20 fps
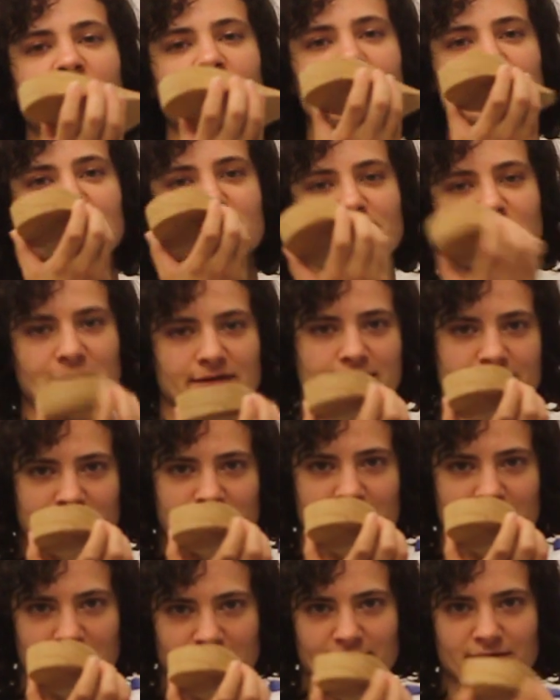is
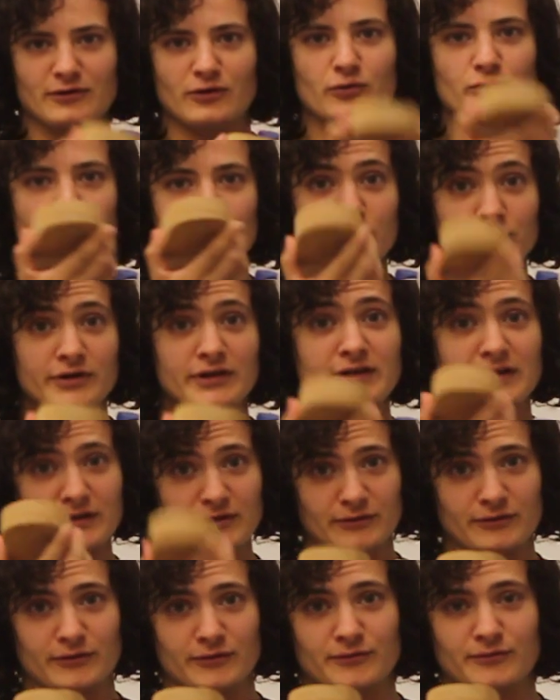this, a wood
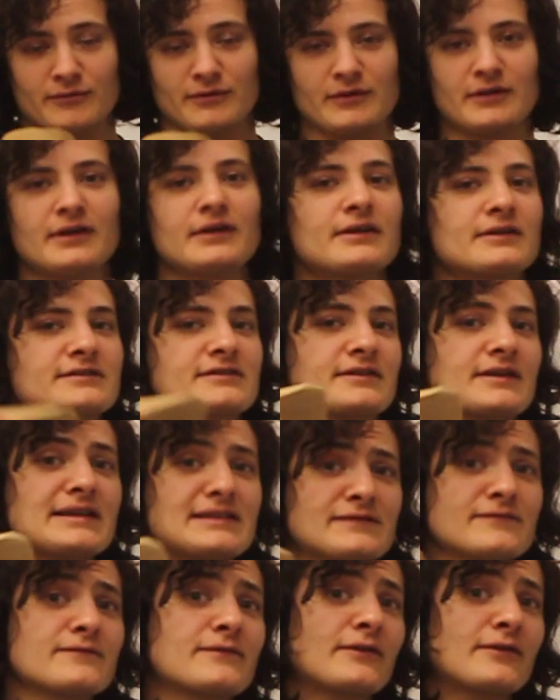heel. So
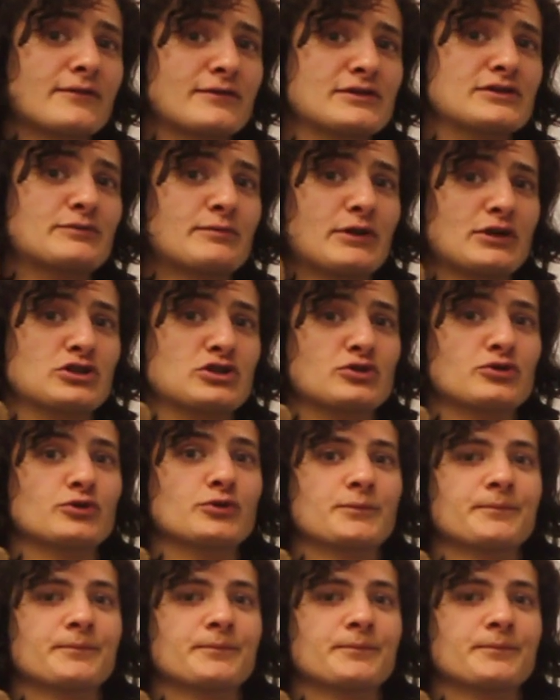that's very special.